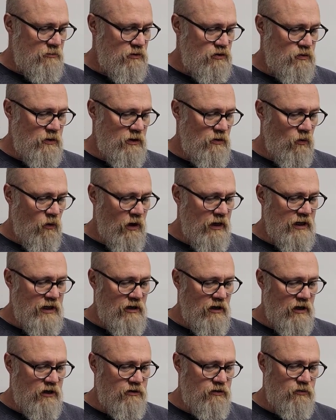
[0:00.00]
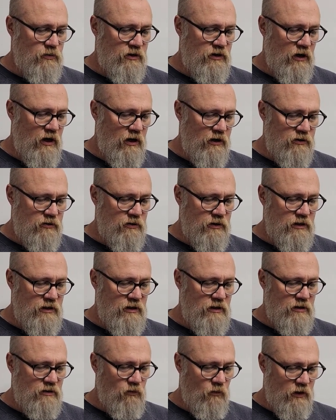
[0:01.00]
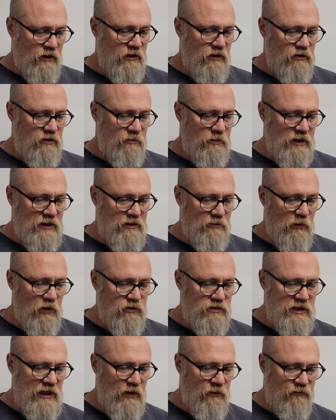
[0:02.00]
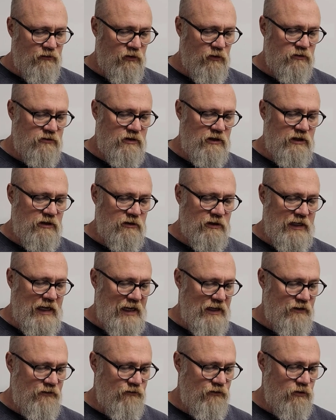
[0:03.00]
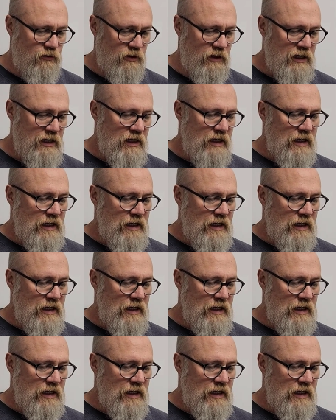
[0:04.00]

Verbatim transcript: between 1 and 100 with 100, 100 being the most helpful to nearly any food.